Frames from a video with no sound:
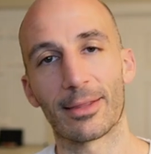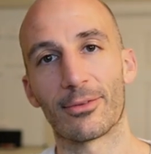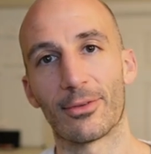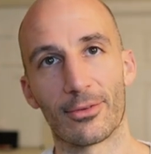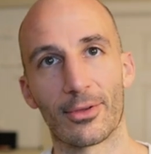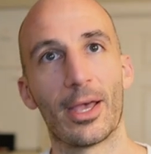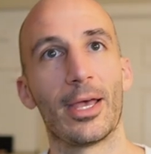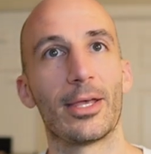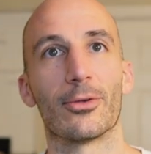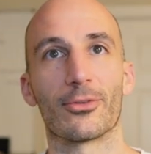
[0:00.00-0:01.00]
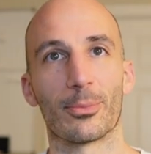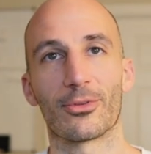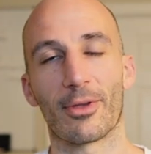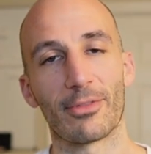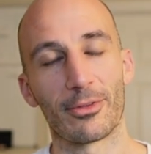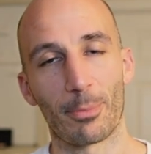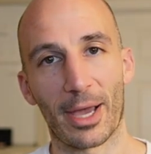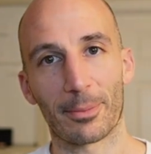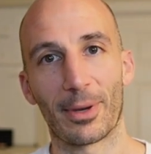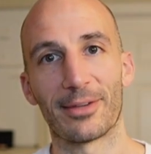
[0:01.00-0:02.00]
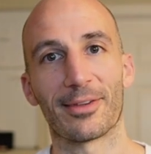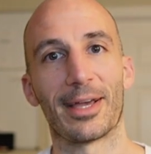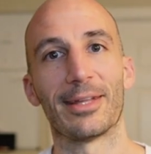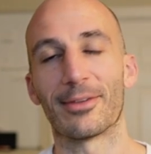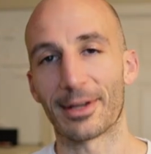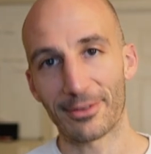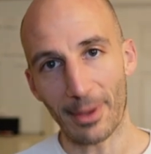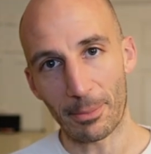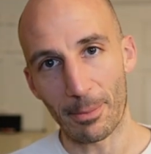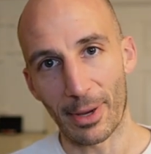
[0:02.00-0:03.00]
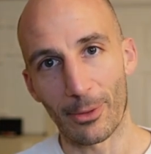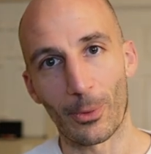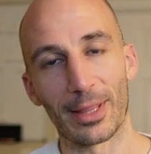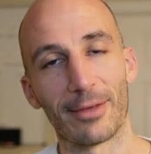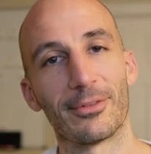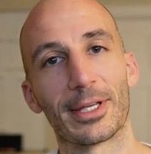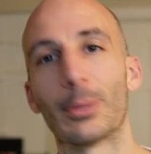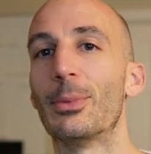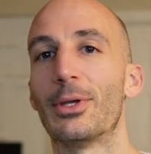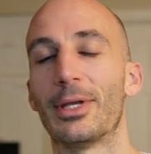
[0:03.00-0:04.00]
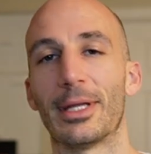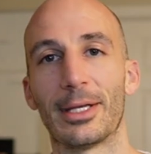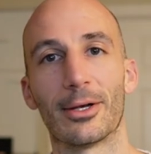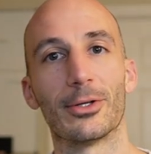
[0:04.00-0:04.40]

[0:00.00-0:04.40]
This is some stuff that's backed by science and accepted by the weightlifting community in here.